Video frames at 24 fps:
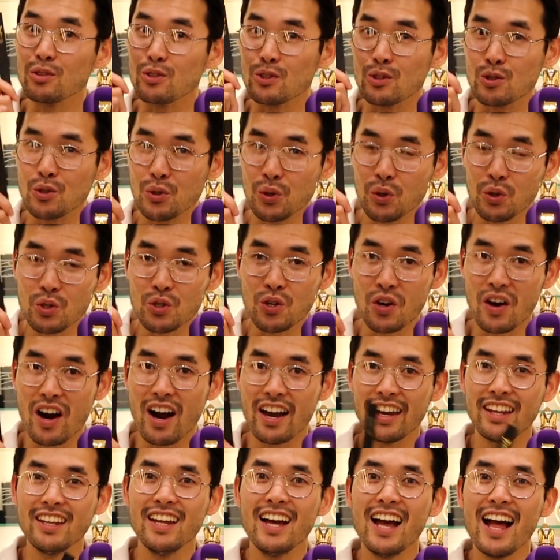do try
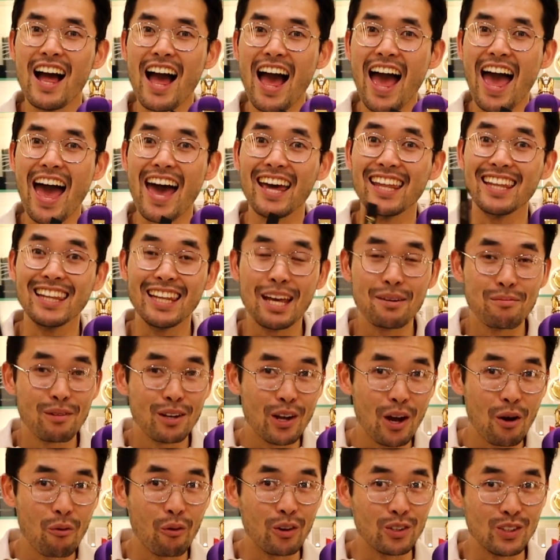it and let me
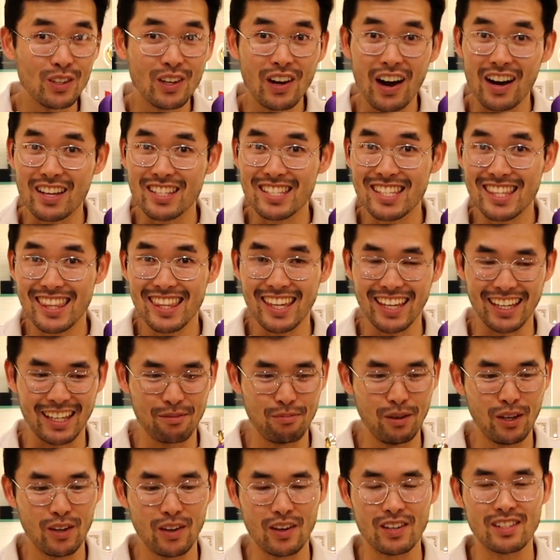know what you guys think,
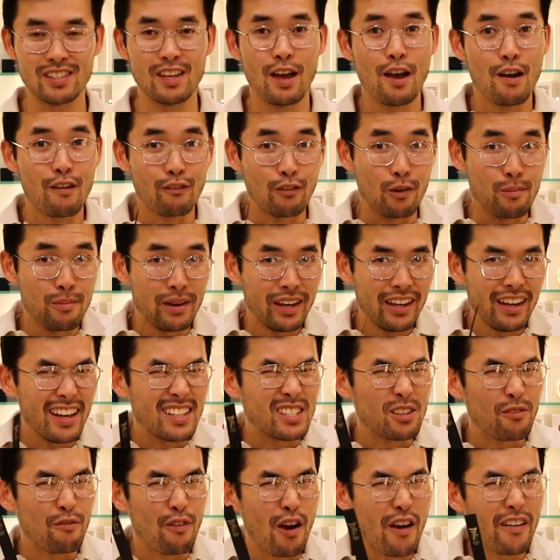because for me, it's
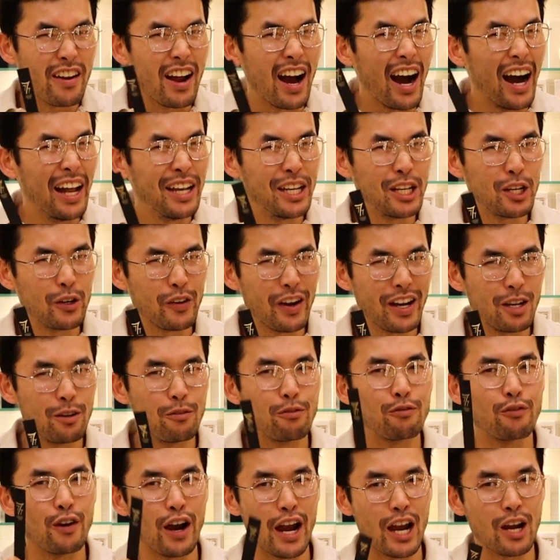a very underrated
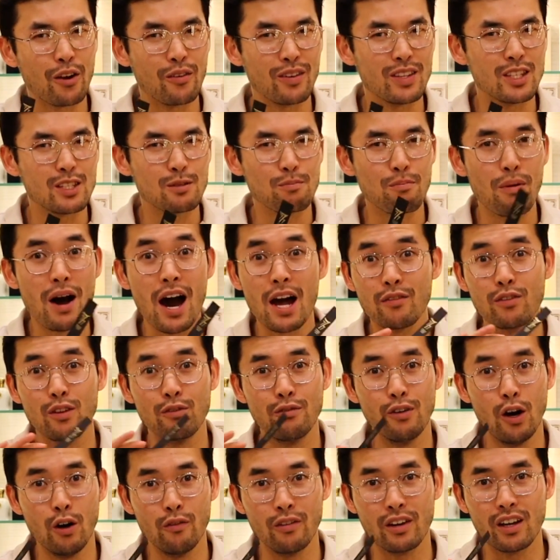fragrance, part of the
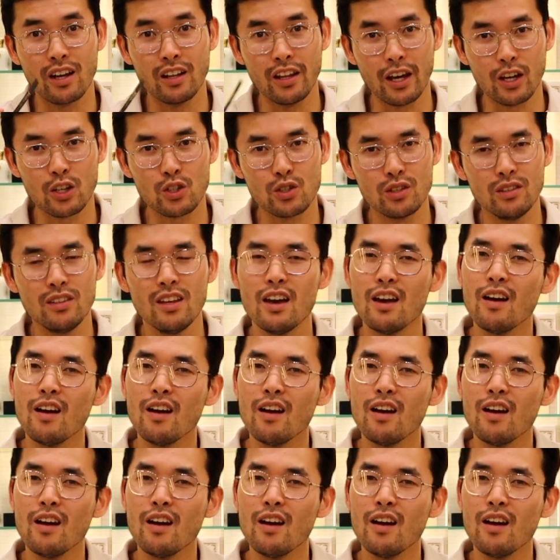Velvet collection,